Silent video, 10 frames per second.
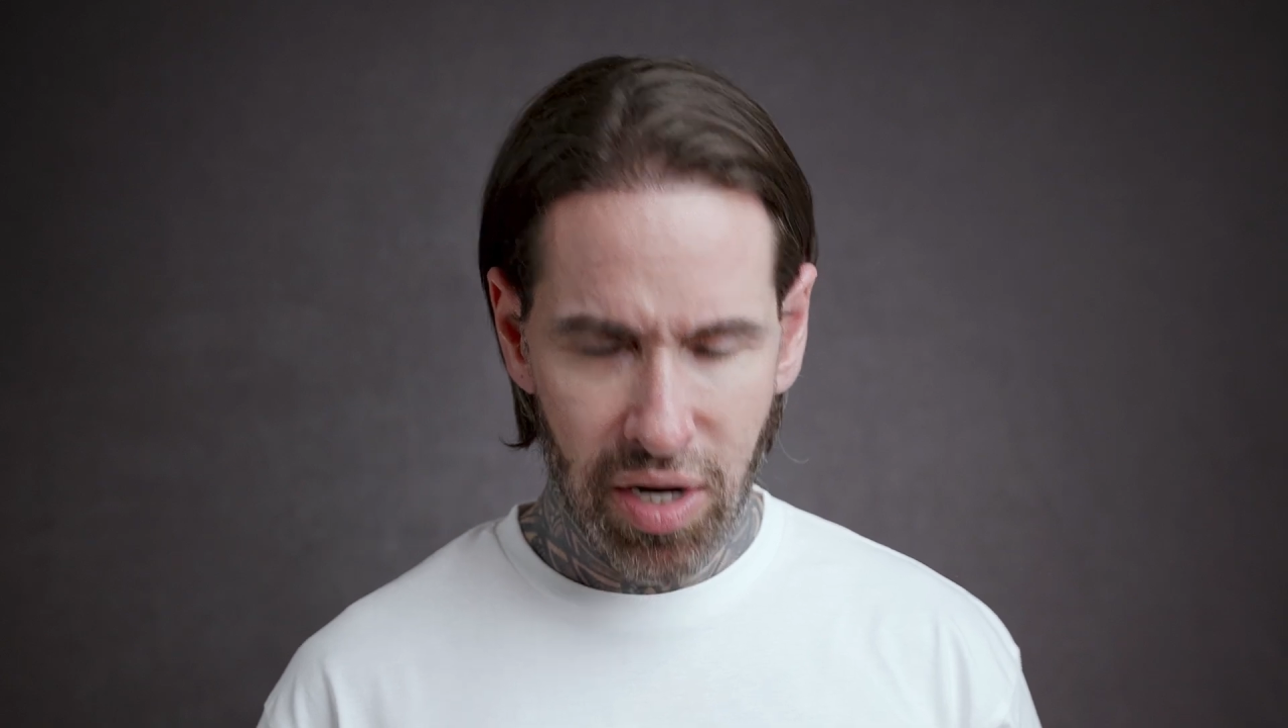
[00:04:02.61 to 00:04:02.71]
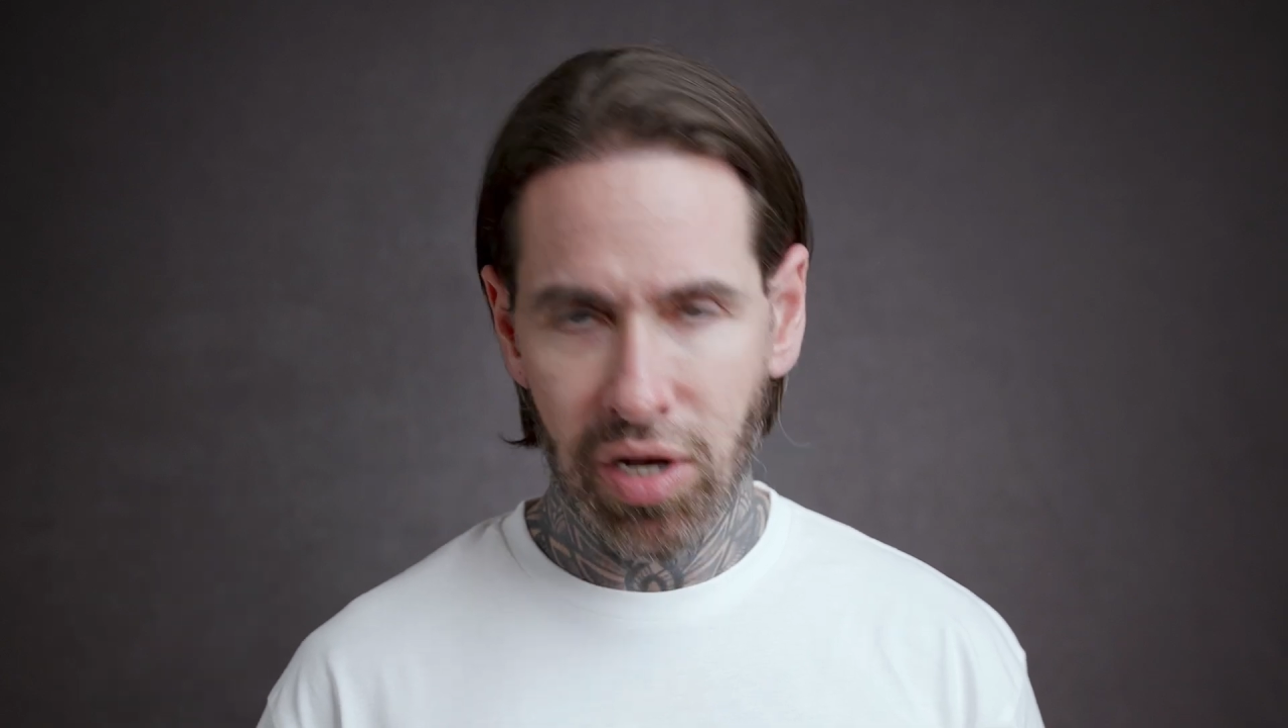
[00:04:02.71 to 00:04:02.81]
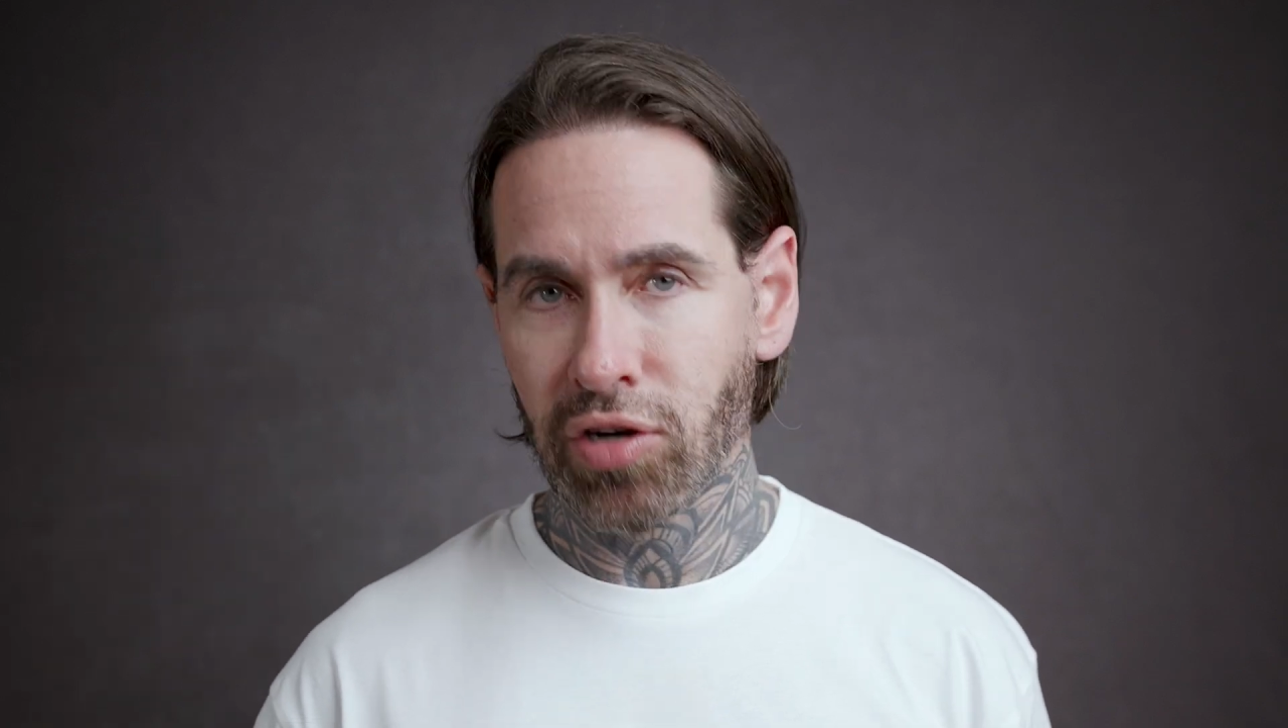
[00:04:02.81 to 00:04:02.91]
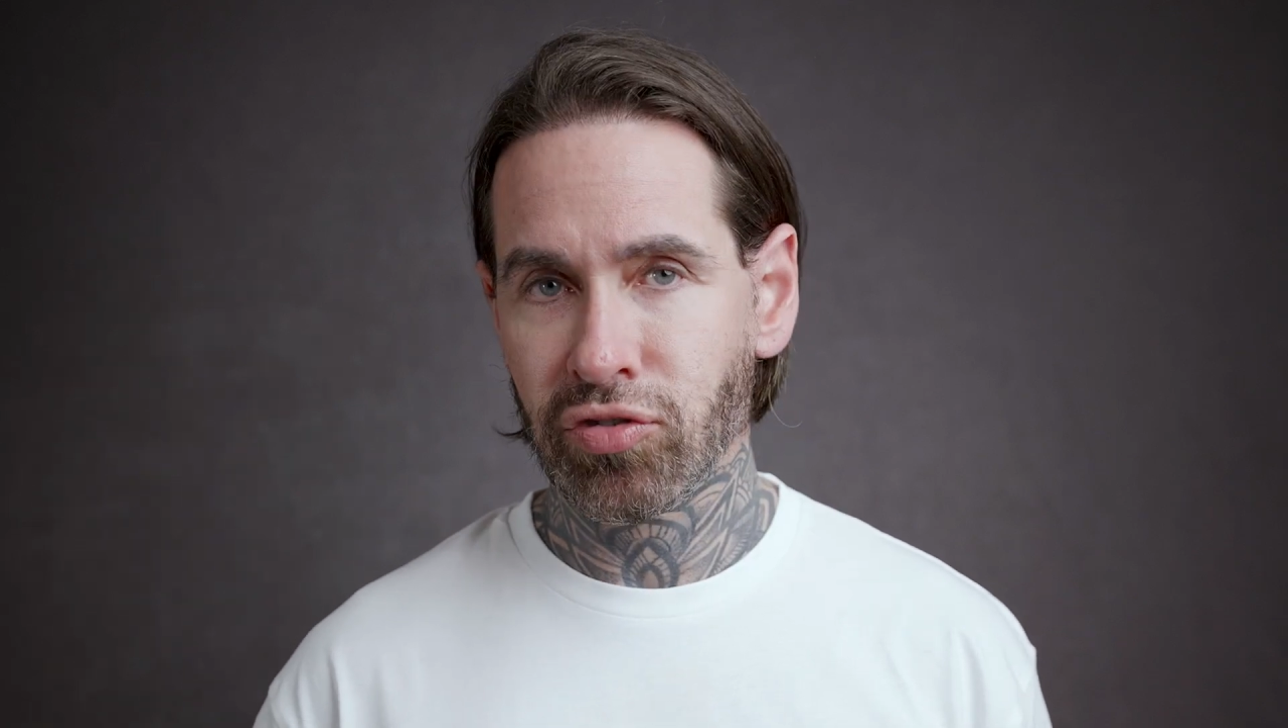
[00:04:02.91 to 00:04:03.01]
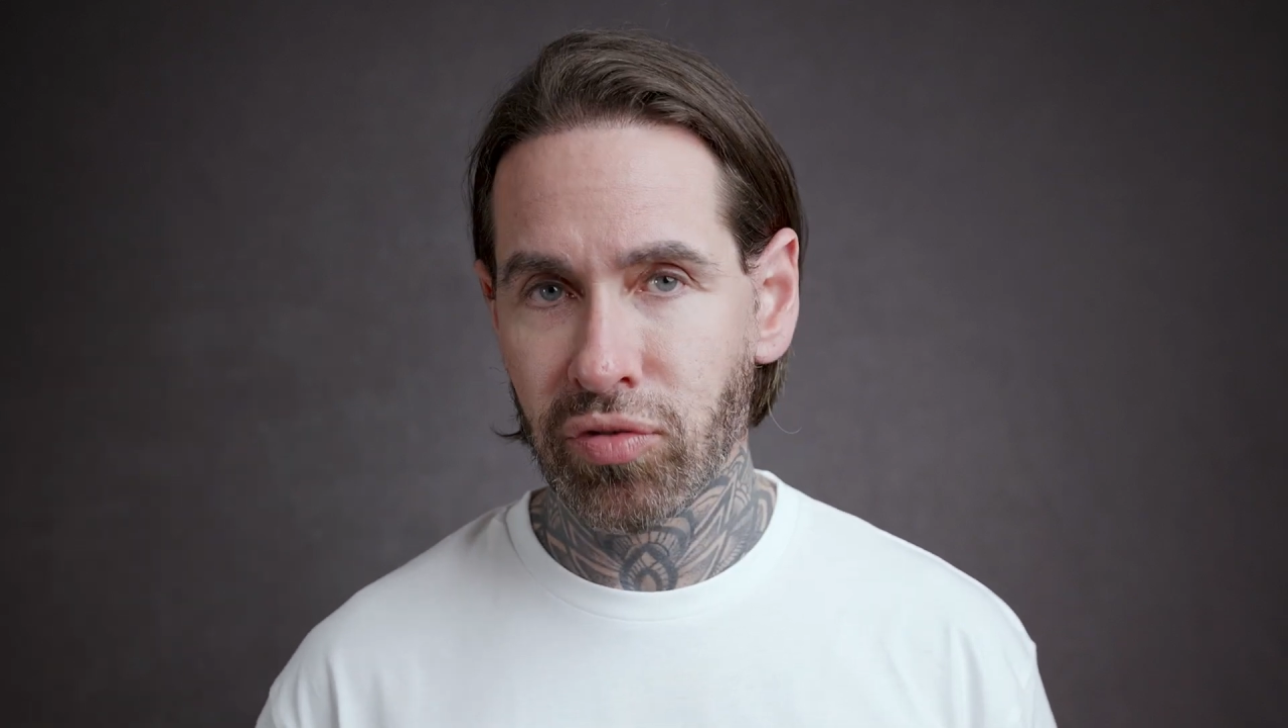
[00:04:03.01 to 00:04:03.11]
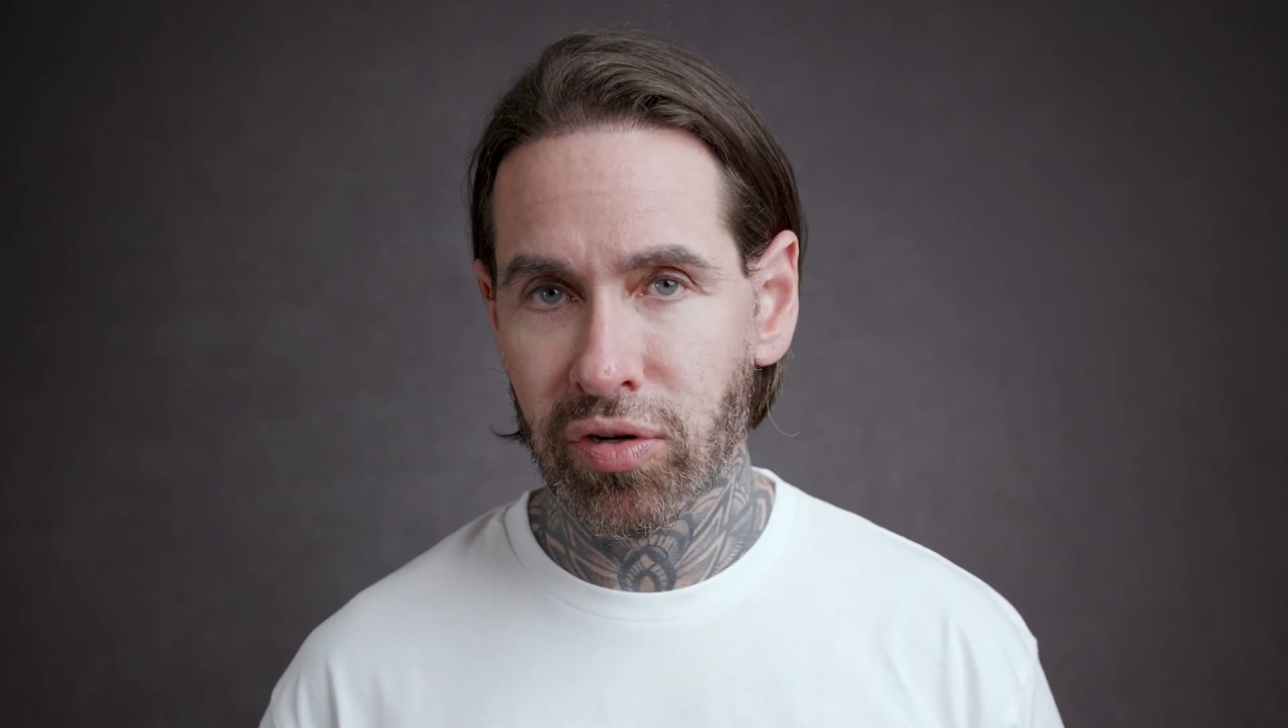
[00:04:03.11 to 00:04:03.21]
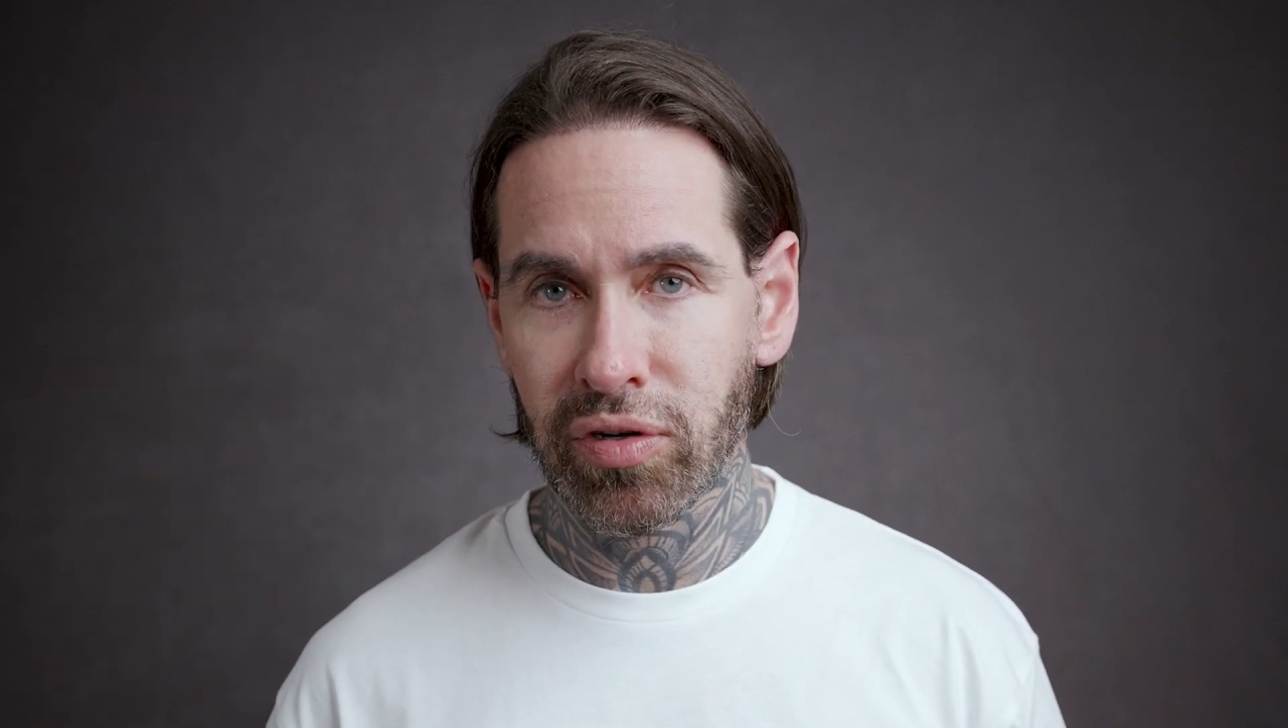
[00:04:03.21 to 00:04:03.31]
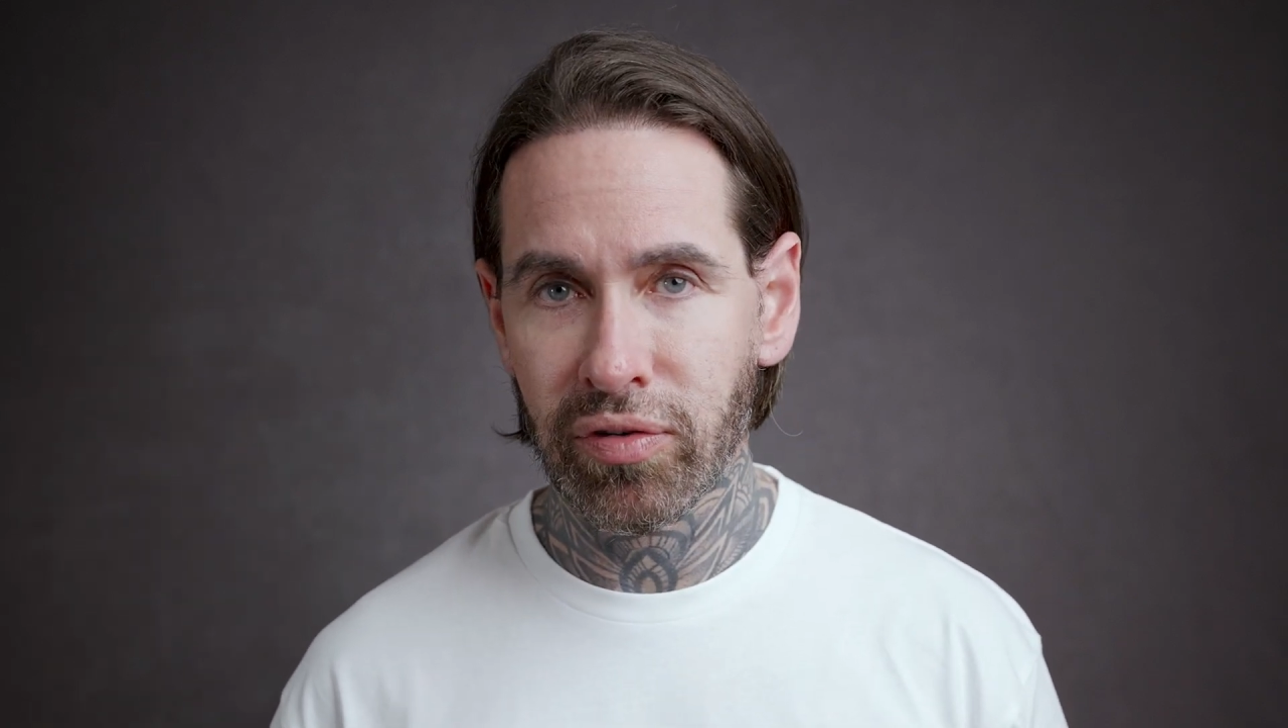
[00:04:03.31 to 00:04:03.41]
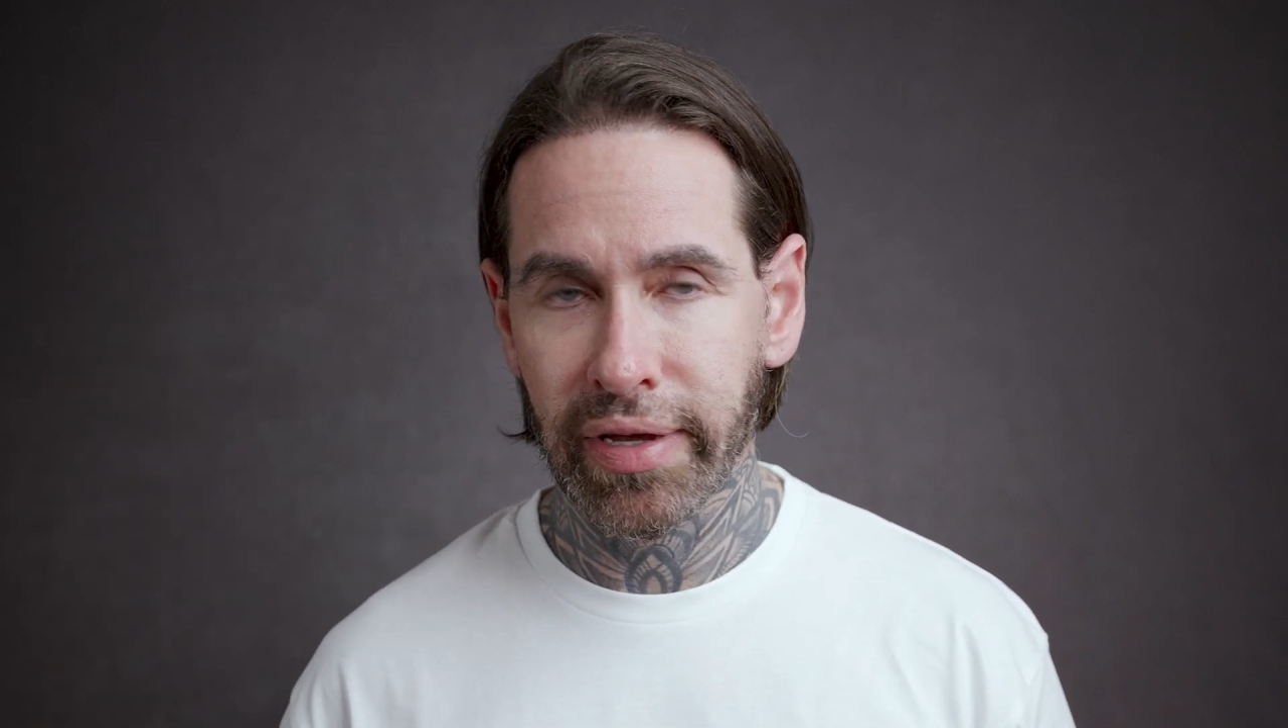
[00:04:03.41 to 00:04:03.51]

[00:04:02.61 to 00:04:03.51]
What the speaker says: Luxor Oud,